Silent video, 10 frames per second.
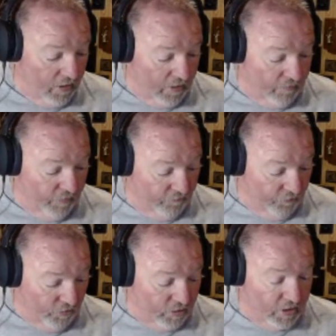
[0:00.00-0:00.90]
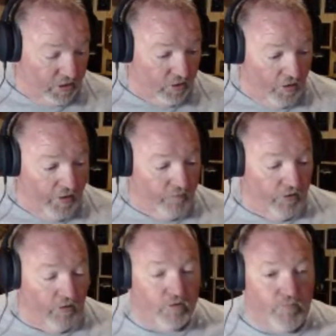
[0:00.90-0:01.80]
But first, let's start
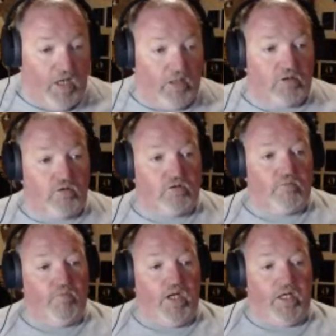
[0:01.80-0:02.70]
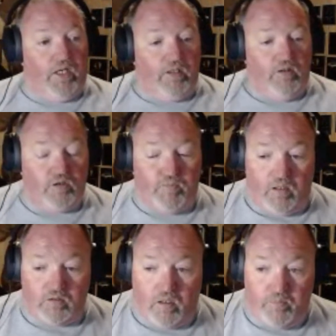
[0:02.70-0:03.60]
it with our sponsors. I got a new
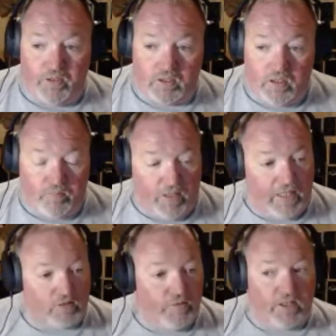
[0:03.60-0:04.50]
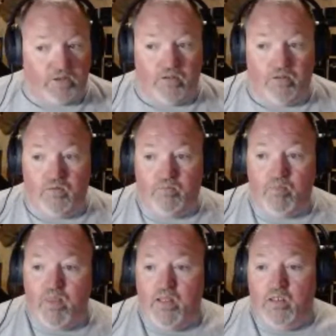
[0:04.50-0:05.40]
sponsor I picked up last week too.
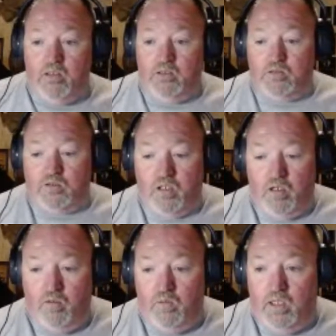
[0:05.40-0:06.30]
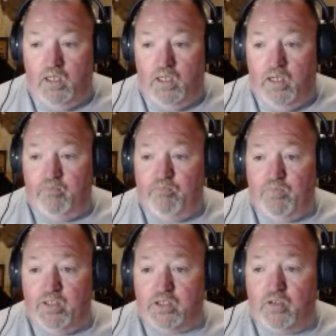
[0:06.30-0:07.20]
So
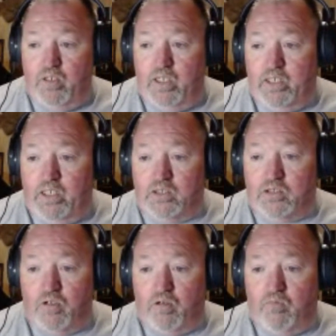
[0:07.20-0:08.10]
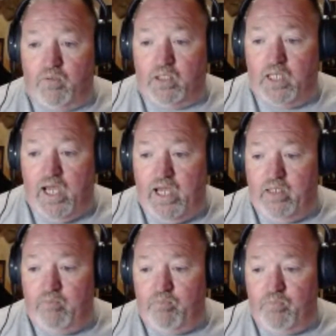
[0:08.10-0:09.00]
let's go ahead and get started with that.